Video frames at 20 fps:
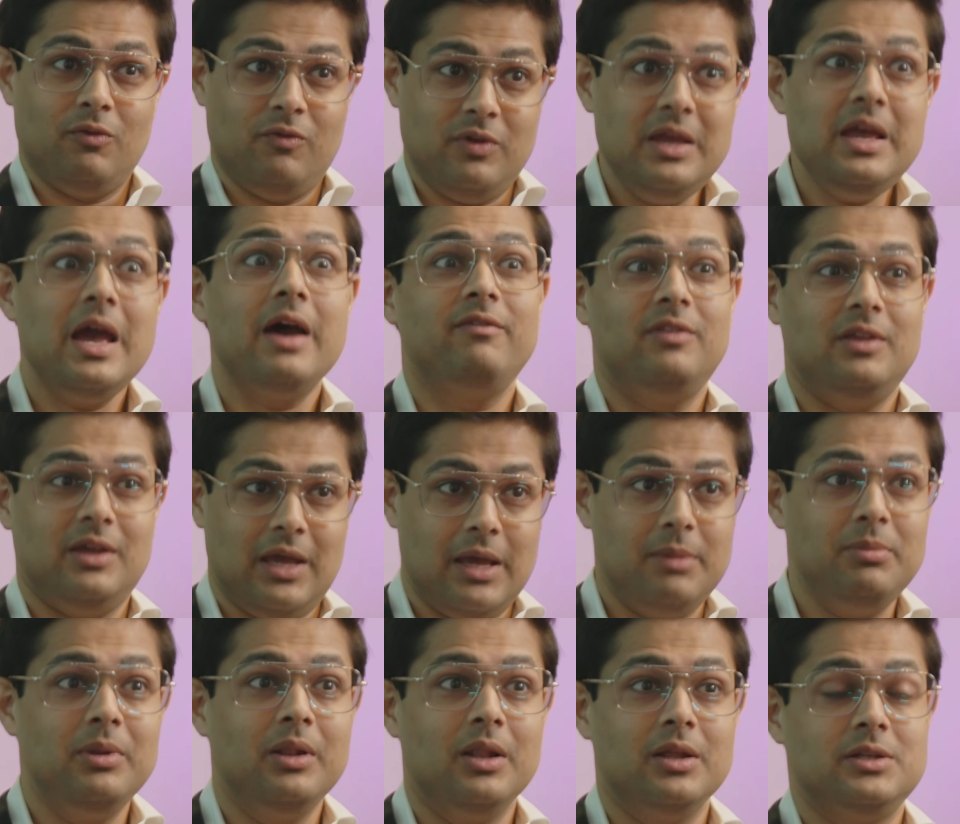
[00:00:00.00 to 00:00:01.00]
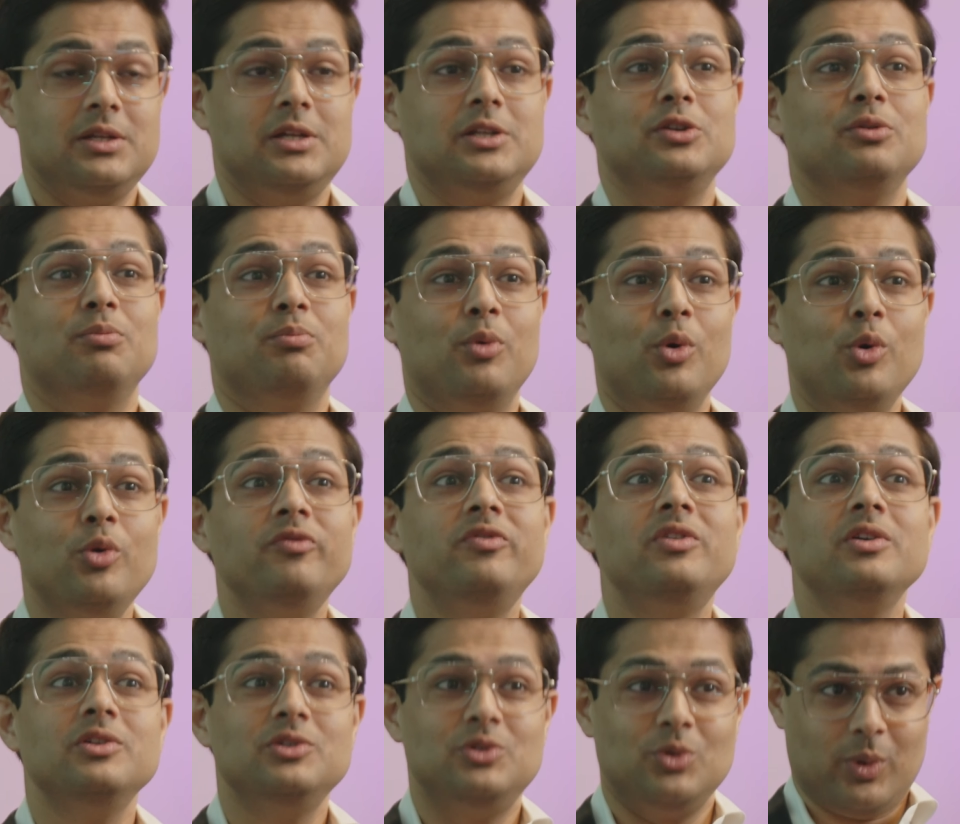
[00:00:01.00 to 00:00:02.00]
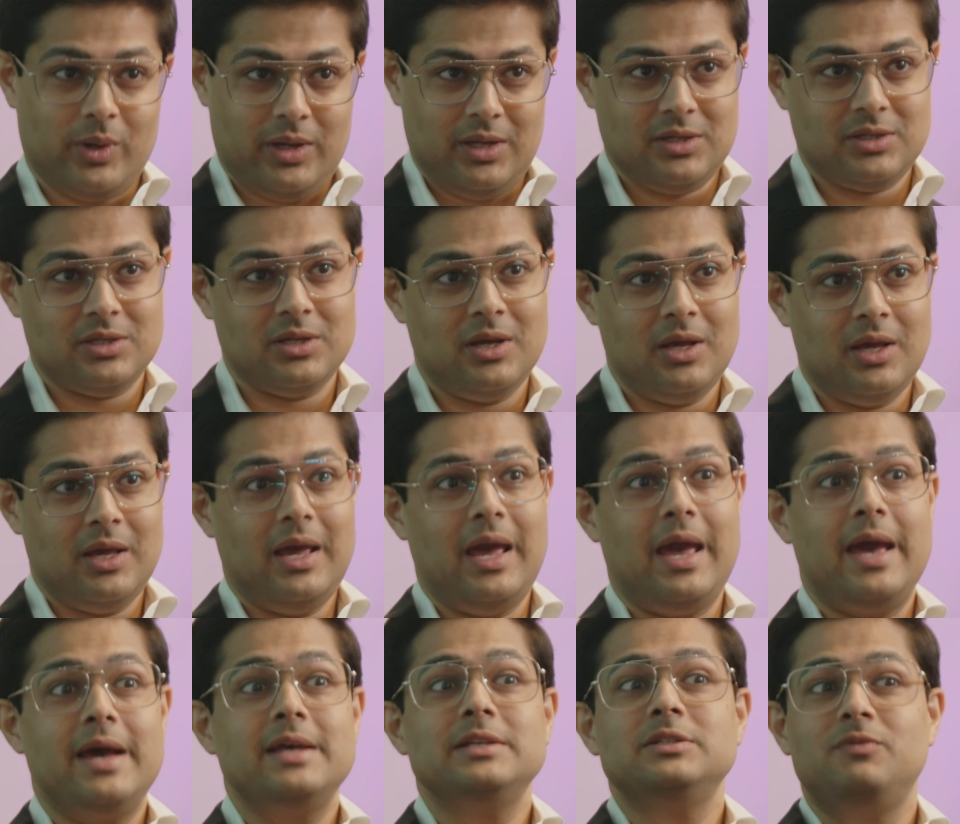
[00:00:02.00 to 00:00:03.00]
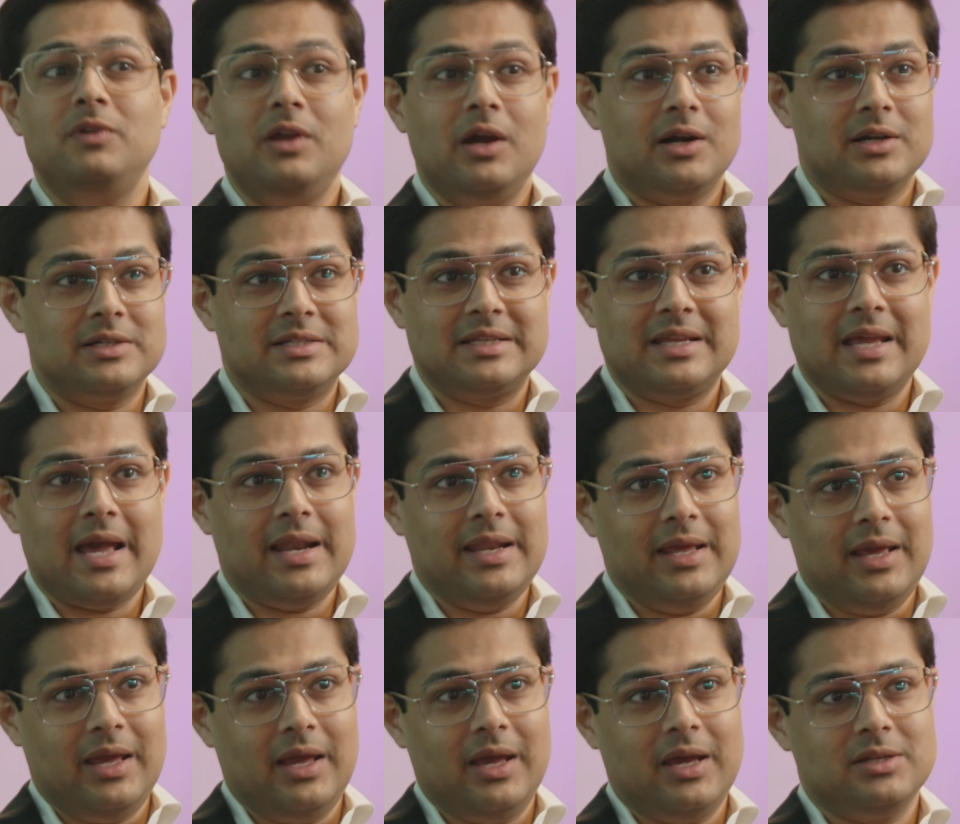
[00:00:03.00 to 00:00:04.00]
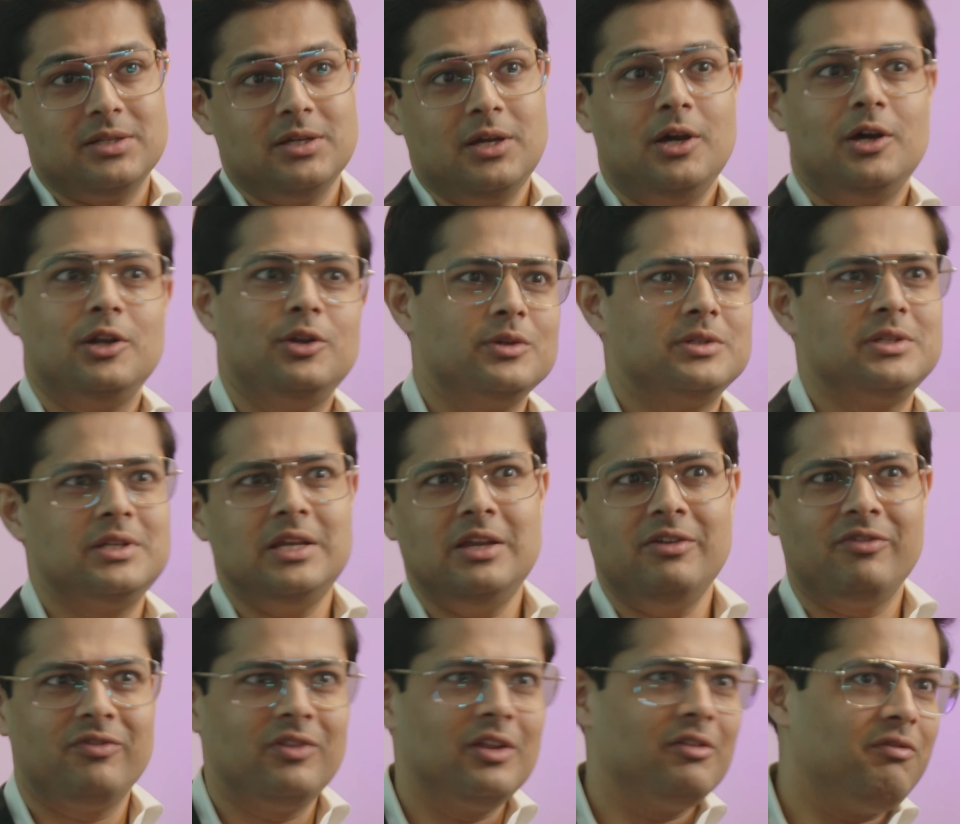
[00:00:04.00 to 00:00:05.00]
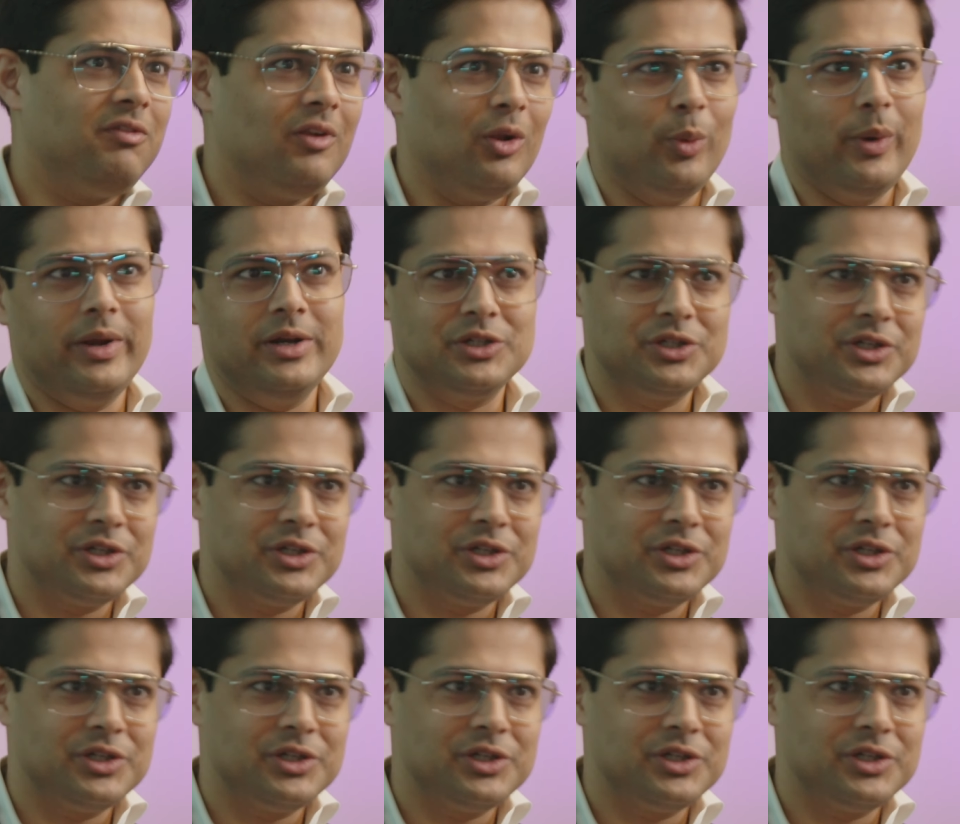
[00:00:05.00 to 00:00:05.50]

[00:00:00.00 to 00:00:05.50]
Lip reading: We have the ability to move the joint as we are scanning it to see if the fluid